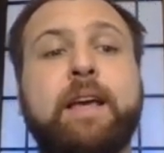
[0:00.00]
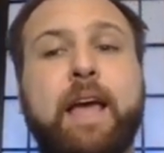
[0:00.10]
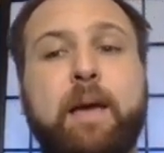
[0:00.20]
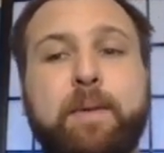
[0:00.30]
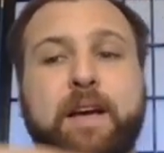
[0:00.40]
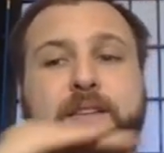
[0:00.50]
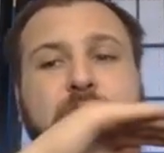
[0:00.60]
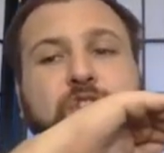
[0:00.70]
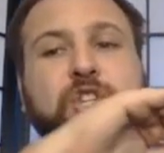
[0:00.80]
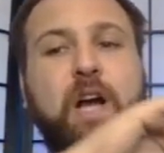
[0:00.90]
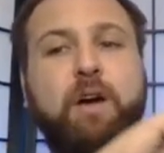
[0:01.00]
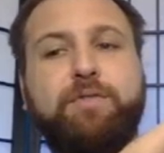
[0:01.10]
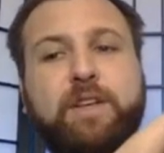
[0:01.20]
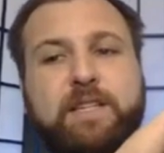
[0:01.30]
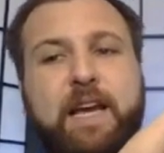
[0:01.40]
And because the shelf
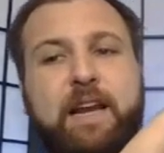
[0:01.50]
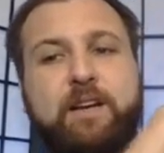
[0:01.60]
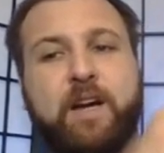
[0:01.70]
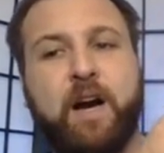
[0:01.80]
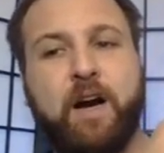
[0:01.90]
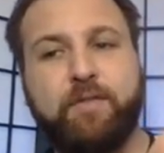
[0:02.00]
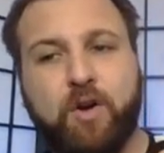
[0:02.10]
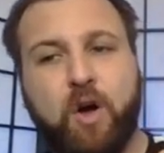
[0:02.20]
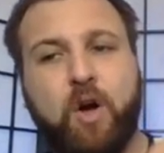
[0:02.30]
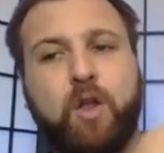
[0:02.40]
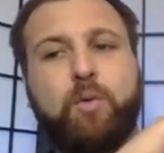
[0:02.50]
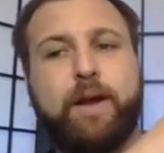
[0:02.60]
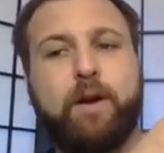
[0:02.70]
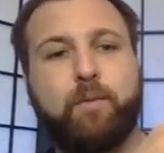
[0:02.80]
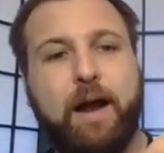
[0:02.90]
doesn't kind of cover all the way
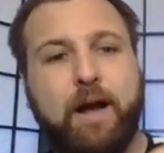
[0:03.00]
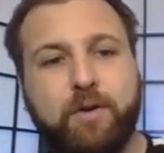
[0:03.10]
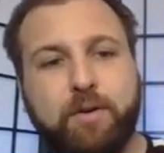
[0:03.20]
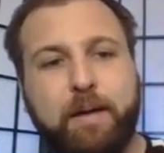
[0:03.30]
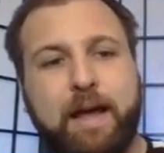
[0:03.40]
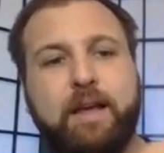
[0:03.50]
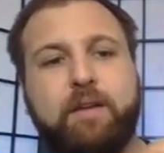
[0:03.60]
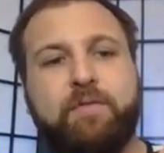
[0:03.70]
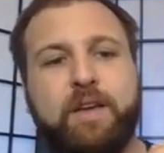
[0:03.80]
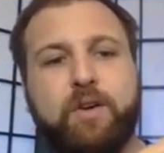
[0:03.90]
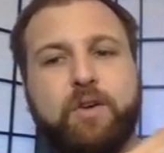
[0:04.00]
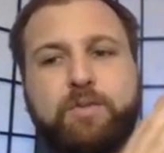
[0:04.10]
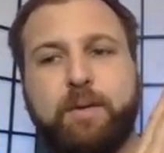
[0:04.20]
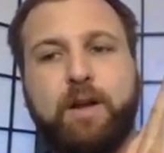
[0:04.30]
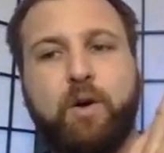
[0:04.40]
around my fingers,
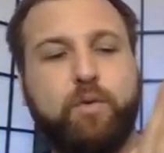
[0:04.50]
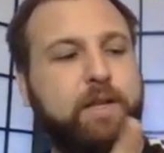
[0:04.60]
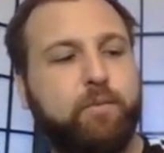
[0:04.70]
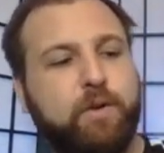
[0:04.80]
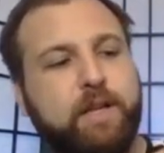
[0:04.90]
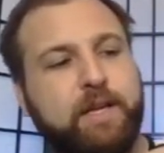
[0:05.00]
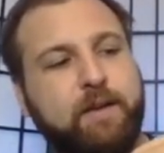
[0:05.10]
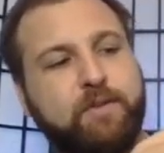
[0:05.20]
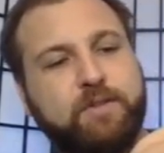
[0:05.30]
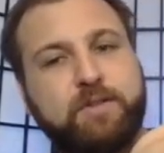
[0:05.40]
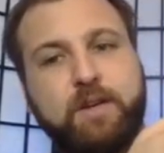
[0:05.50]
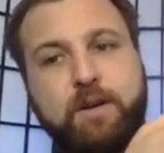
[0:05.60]
but only really covers